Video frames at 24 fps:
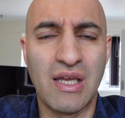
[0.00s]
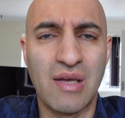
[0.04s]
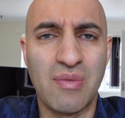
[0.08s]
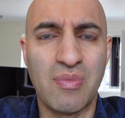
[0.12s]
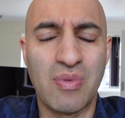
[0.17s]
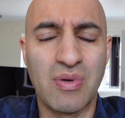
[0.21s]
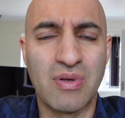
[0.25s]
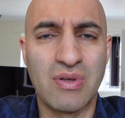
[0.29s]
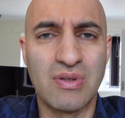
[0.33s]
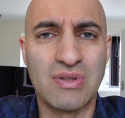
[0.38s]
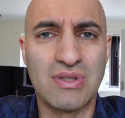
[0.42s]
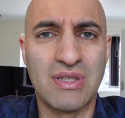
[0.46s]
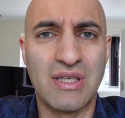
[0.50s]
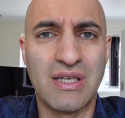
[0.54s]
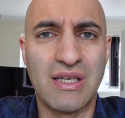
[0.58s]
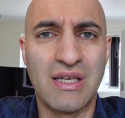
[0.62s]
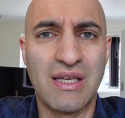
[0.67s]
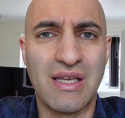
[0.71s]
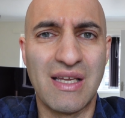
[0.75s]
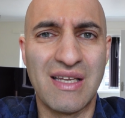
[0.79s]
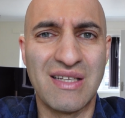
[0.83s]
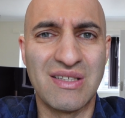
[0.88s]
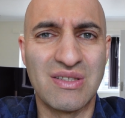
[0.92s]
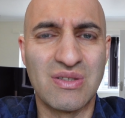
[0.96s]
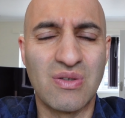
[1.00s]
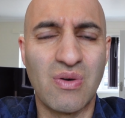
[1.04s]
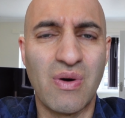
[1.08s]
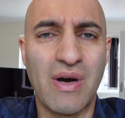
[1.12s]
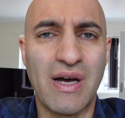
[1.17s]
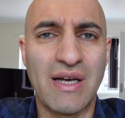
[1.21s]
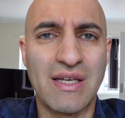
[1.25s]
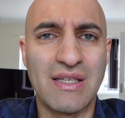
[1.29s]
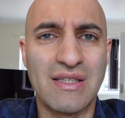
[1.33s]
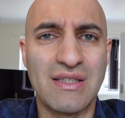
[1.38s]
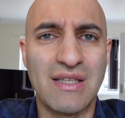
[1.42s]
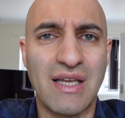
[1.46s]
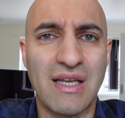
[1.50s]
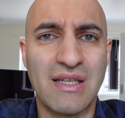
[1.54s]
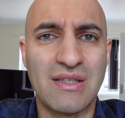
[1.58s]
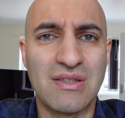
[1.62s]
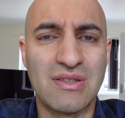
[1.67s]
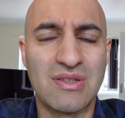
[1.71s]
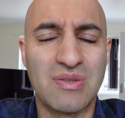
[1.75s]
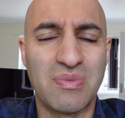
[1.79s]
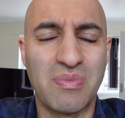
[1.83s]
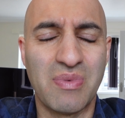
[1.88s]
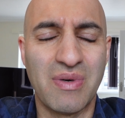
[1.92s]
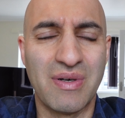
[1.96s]
because it is quite
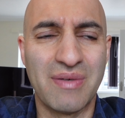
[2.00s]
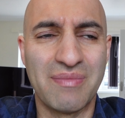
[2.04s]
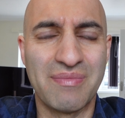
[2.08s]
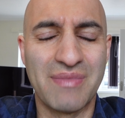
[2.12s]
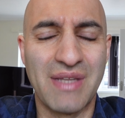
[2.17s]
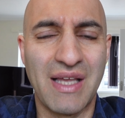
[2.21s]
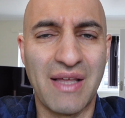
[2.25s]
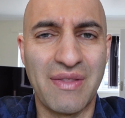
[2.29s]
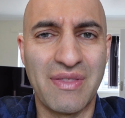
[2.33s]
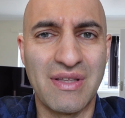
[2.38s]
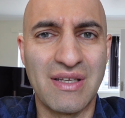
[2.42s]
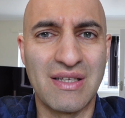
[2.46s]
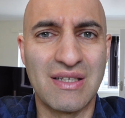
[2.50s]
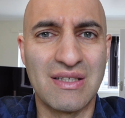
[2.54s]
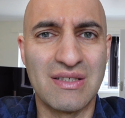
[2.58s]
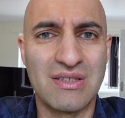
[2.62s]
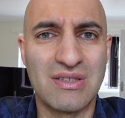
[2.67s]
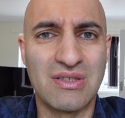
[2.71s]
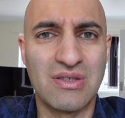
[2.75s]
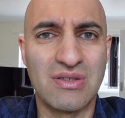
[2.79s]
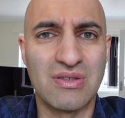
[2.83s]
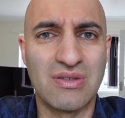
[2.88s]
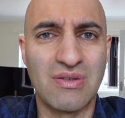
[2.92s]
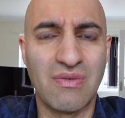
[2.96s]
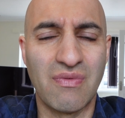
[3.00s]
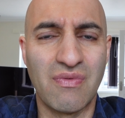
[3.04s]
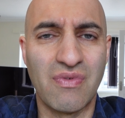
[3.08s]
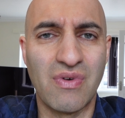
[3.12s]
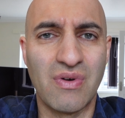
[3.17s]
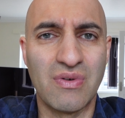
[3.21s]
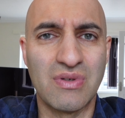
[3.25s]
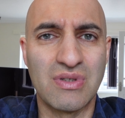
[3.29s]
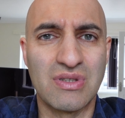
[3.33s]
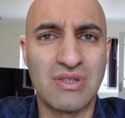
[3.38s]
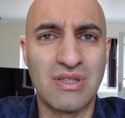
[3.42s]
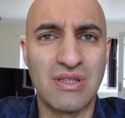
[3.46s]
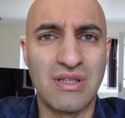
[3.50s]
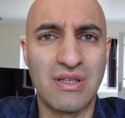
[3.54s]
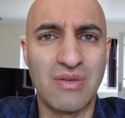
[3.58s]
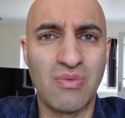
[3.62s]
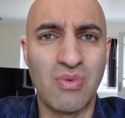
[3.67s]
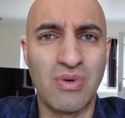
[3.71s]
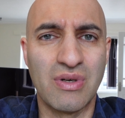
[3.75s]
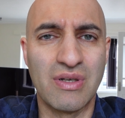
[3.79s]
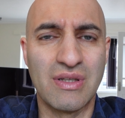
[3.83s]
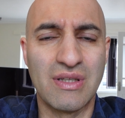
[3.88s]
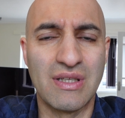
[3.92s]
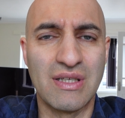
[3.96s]
dense. But I think it's just unfortunately
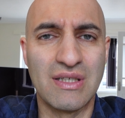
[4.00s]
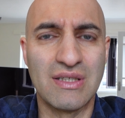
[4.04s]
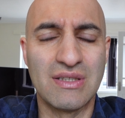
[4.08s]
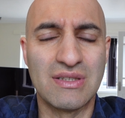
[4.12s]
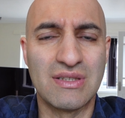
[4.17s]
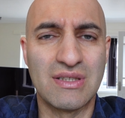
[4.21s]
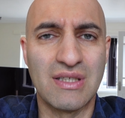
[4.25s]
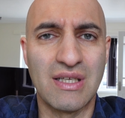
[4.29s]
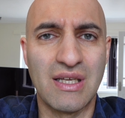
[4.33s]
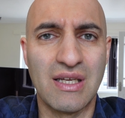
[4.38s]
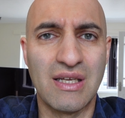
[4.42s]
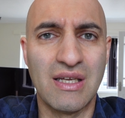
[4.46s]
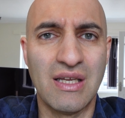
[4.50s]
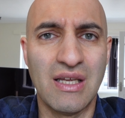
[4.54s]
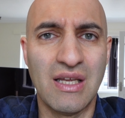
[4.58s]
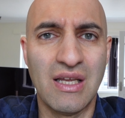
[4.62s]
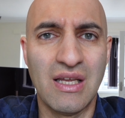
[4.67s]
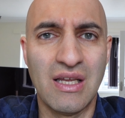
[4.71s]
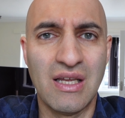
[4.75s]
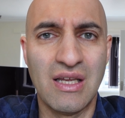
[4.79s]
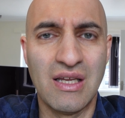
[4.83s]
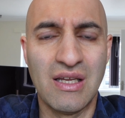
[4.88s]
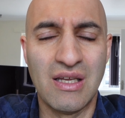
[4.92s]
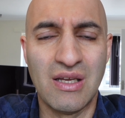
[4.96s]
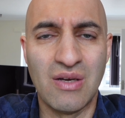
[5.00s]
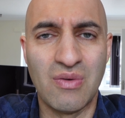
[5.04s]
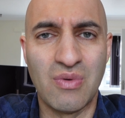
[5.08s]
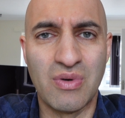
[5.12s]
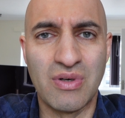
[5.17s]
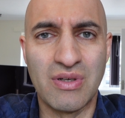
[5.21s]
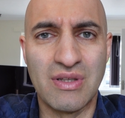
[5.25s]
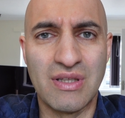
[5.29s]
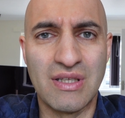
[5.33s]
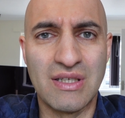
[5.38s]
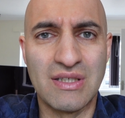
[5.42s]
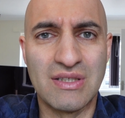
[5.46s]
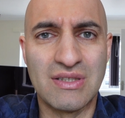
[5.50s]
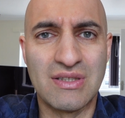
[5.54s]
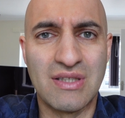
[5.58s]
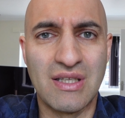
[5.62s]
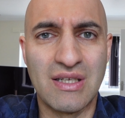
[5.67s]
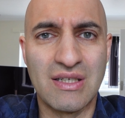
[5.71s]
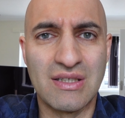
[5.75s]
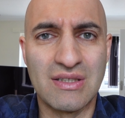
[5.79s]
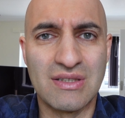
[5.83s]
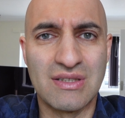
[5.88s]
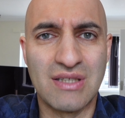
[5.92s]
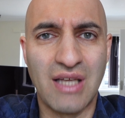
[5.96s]
one of these
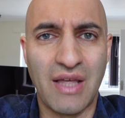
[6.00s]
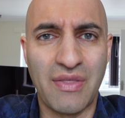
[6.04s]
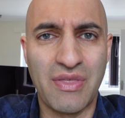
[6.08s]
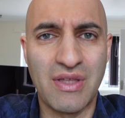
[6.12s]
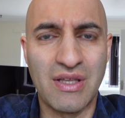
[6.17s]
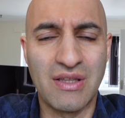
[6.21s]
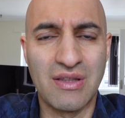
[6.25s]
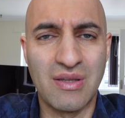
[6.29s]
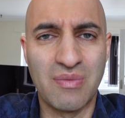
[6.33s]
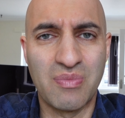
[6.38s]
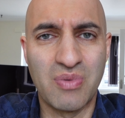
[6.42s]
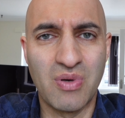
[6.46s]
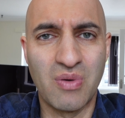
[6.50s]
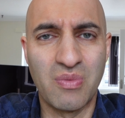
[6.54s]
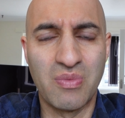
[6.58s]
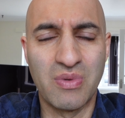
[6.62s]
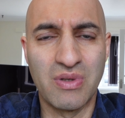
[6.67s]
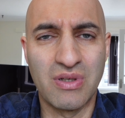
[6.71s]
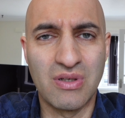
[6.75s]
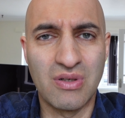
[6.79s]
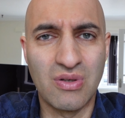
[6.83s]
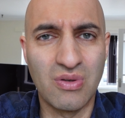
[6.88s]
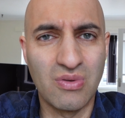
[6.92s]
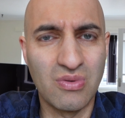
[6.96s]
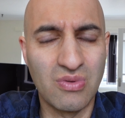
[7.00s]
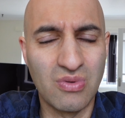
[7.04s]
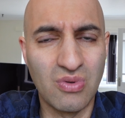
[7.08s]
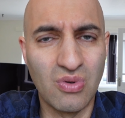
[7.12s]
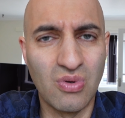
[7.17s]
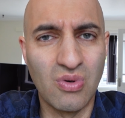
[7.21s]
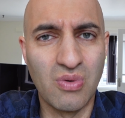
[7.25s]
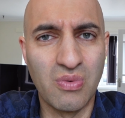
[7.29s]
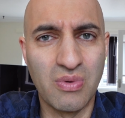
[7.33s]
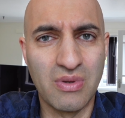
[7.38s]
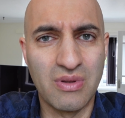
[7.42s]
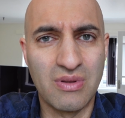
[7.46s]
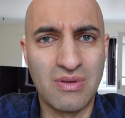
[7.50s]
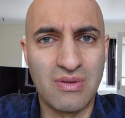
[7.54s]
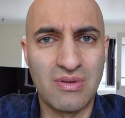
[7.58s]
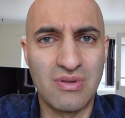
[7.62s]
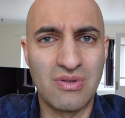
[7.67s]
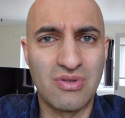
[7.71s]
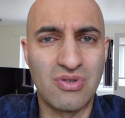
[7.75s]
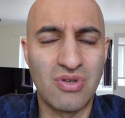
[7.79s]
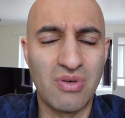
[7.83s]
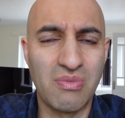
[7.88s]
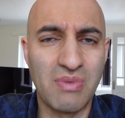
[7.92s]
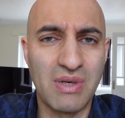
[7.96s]
things. I think they probably could do with
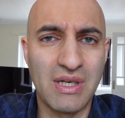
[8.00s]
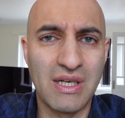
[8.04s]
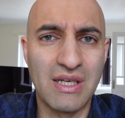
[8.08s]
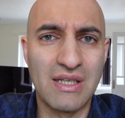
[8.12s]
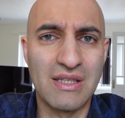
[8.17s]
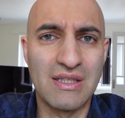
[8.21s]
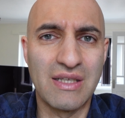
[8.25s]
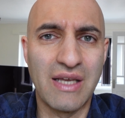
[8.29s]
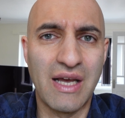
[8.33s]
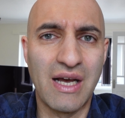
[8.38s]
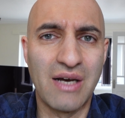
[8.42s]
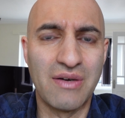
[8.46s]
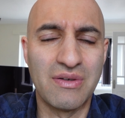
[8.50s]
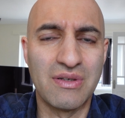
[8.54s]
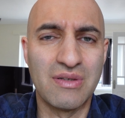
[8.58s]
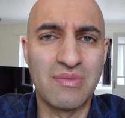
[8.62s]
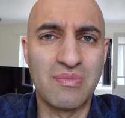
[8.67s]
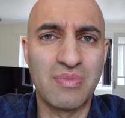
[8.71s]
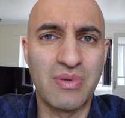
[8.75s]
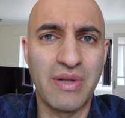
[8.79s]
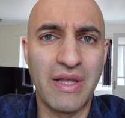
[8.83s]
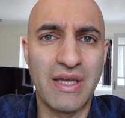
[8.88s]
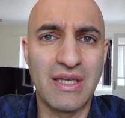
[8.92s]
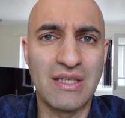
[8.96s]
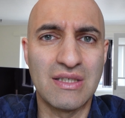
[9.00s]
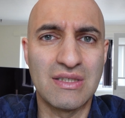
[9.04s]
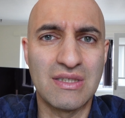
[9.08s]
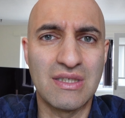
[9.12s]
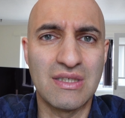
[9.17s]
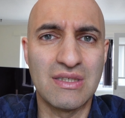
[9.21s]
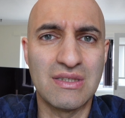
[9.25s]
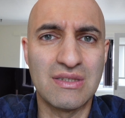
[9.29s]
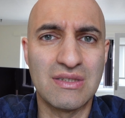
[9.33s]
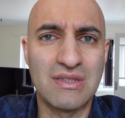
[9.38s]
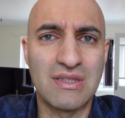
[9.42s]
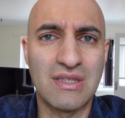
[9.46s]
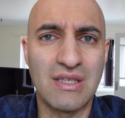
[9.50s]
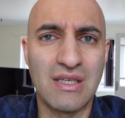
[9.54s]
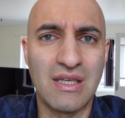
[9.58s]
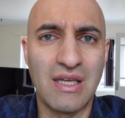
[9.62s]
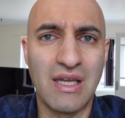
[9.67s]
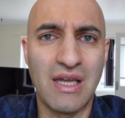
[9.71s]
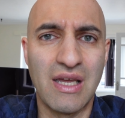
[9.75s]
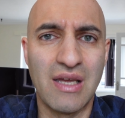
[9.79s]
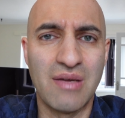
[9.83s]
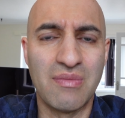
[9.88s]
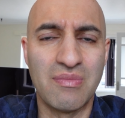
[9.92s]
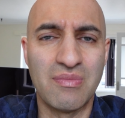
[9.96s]
trimming it down in places.
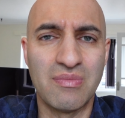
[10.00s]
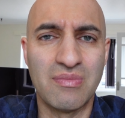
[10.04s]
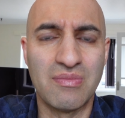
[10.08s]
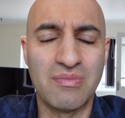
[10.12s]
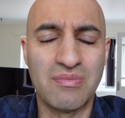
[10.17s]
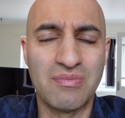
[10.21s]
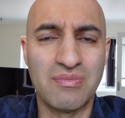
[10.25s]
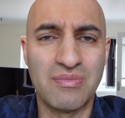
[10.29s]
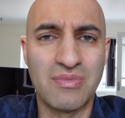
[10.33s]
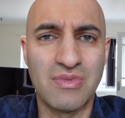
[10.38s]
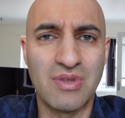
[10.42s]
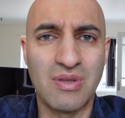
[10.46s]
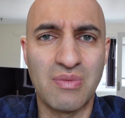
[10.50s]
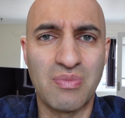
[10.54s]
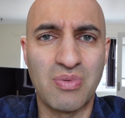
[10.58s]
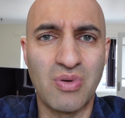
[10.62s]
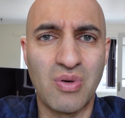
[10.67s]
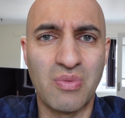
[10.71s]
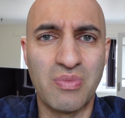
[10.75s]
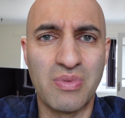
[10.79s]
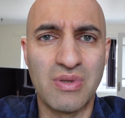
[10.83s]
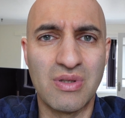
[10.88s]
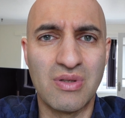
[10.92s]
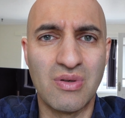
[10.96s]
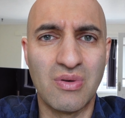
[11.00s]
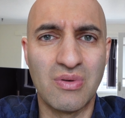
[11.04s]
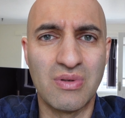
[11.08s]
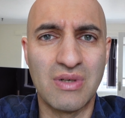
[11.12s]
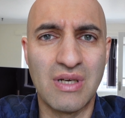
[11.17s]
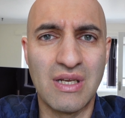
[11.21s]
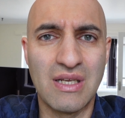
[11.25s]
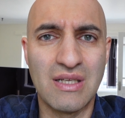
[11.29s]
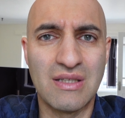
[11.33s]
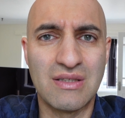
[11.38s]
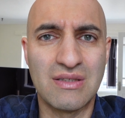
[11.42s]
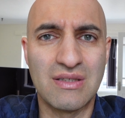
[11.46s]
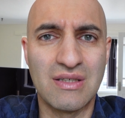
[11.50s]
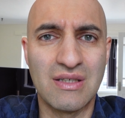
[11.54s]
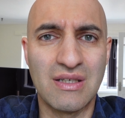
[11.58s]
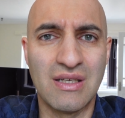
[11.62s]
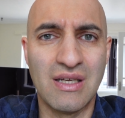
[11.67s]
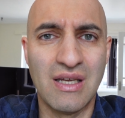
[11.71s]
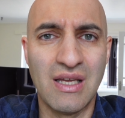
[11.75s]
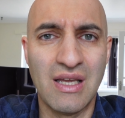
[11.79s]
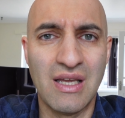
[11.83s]
You probably don't need to